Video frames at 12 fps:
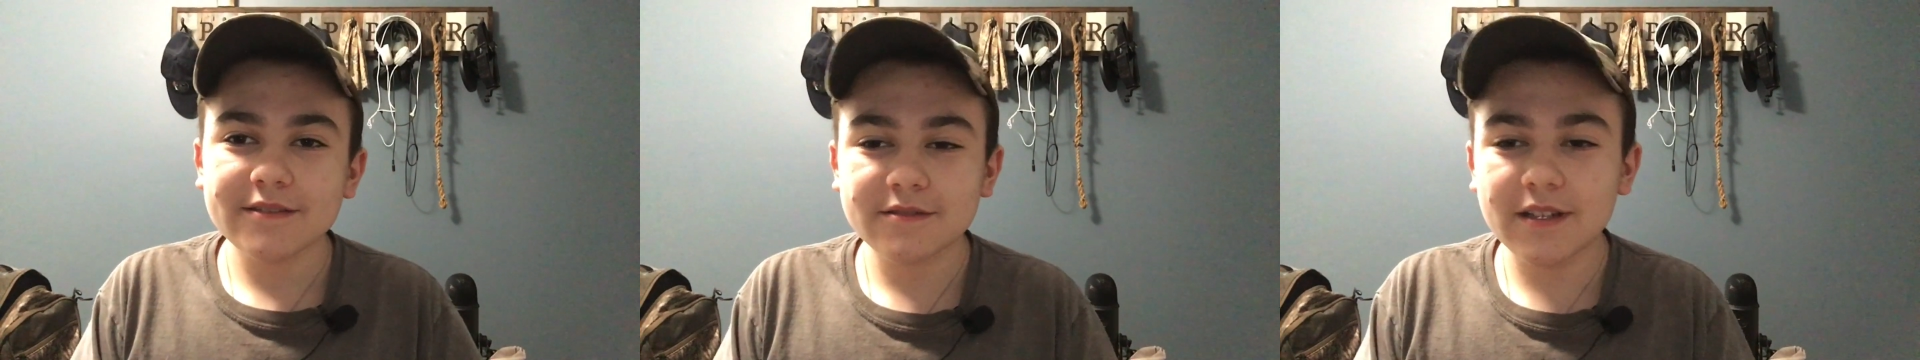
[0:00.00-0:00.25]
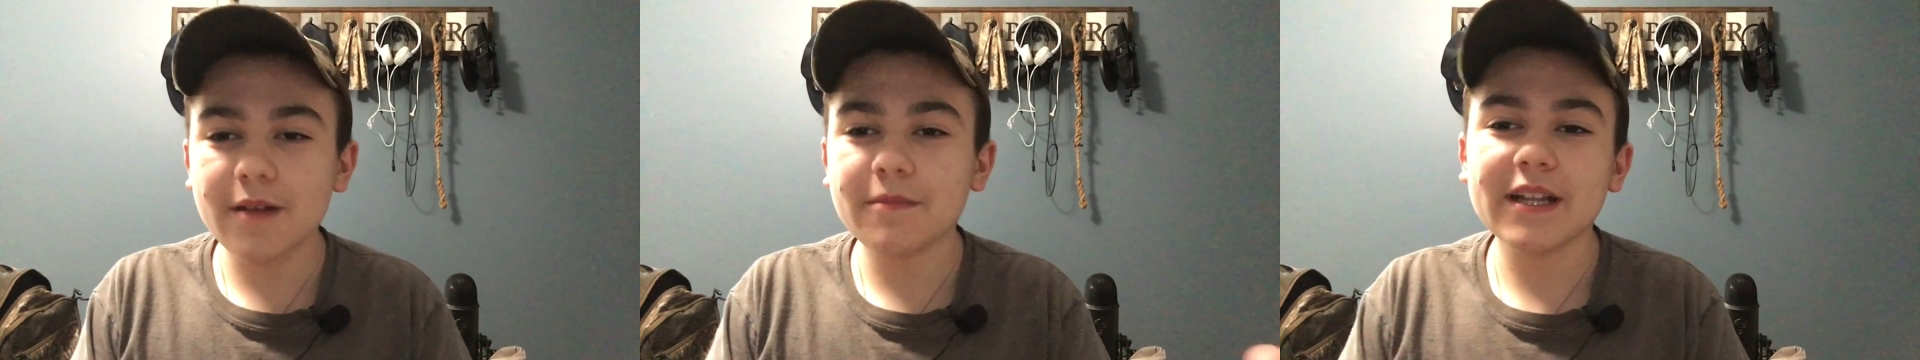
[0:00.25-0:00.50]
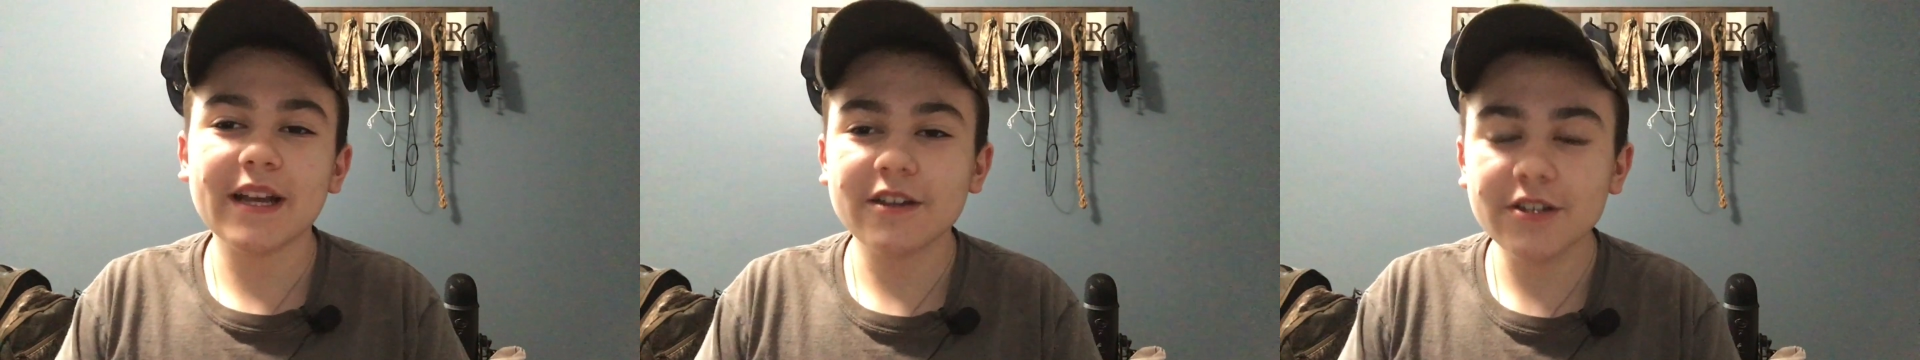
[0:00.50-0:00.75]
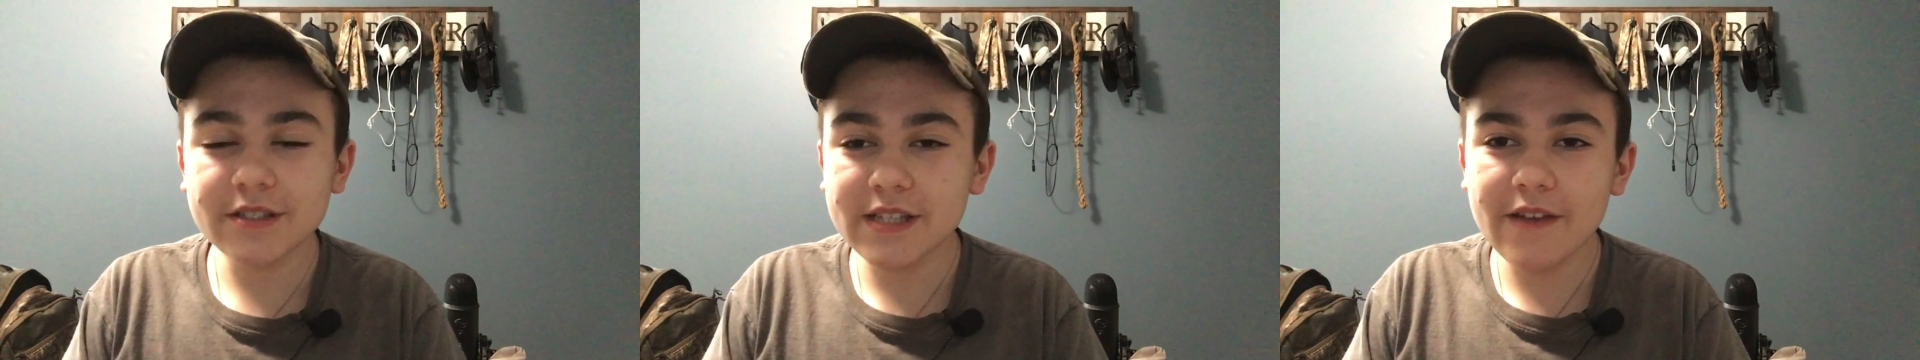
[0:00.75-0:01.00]
I
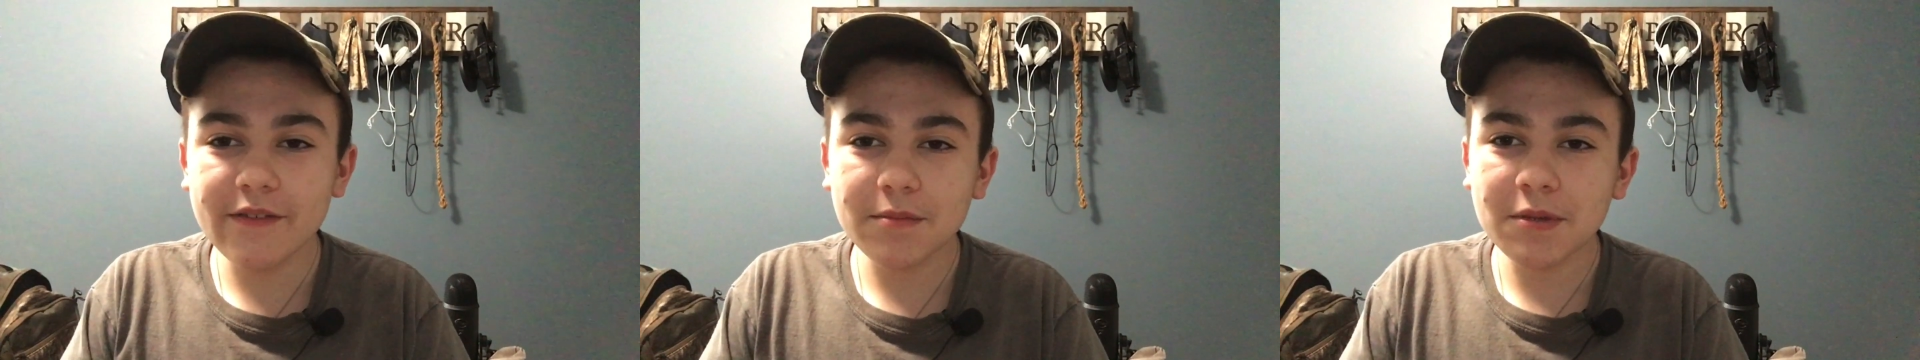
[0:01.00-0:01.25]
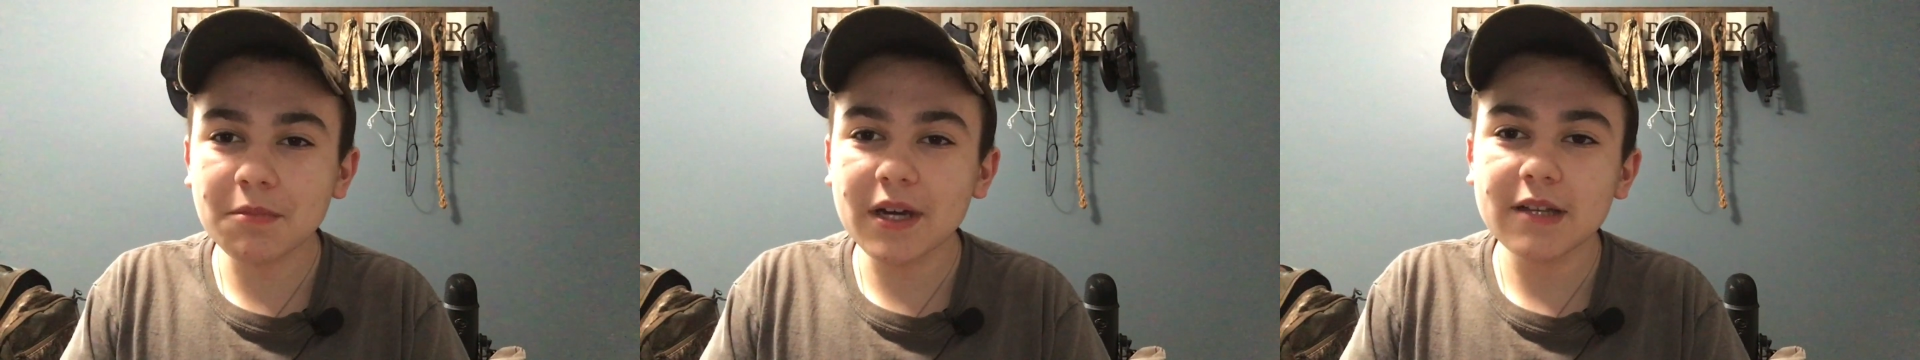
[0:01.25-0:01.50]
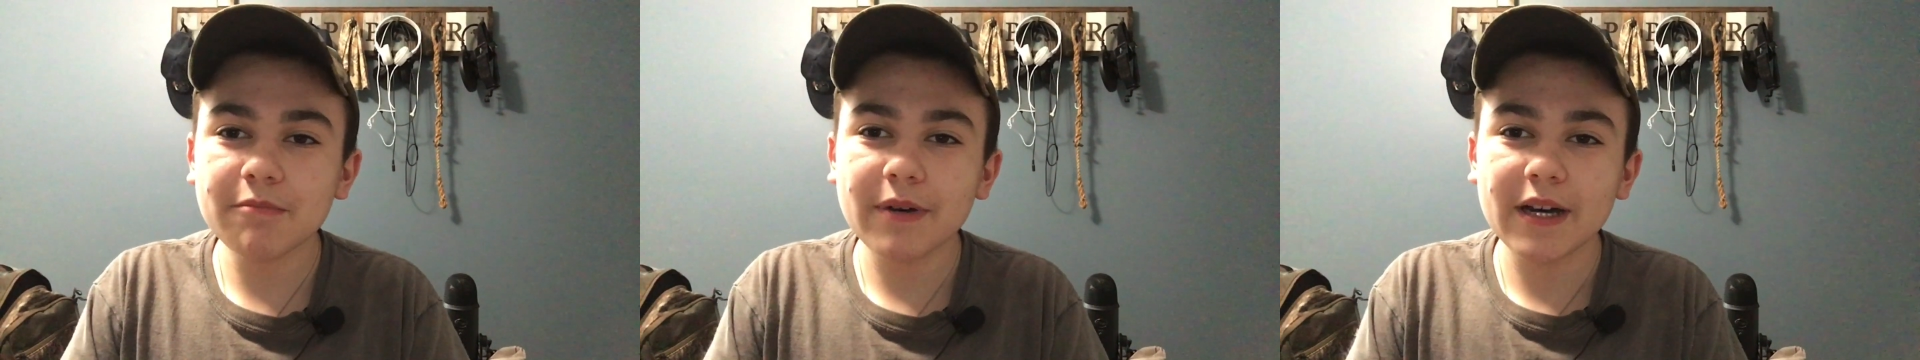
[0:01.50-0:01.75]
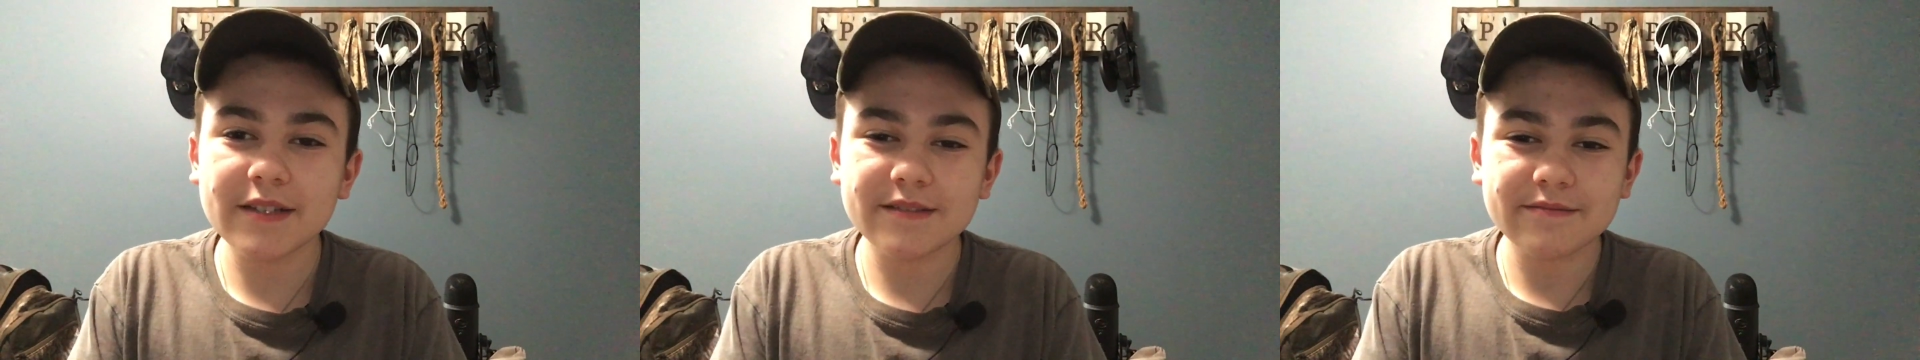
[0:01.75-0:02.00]
could save up the money,
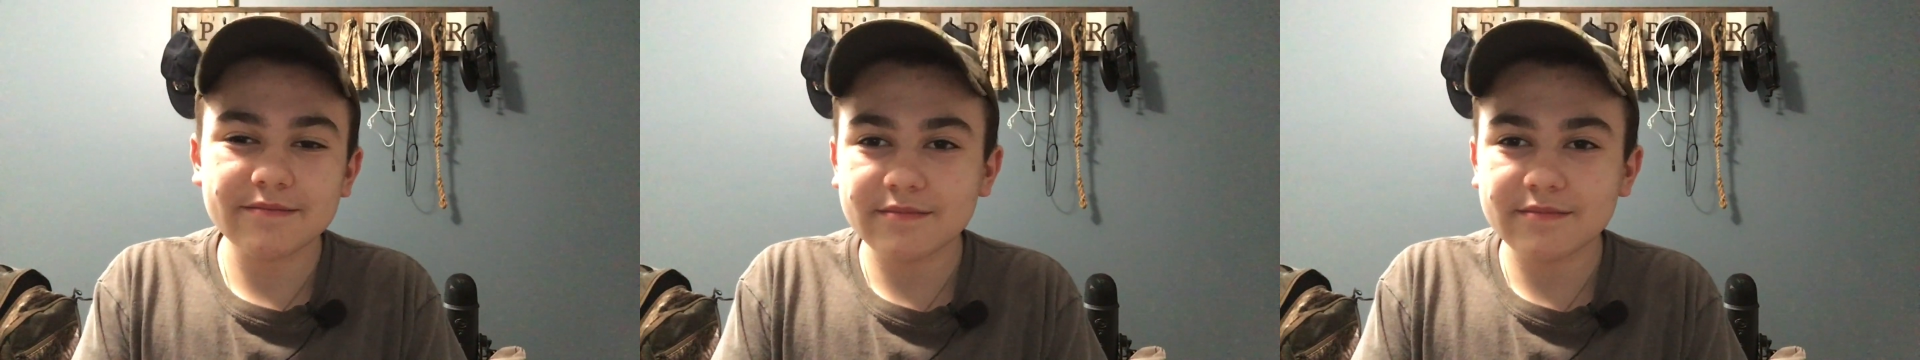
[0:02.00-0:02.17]
but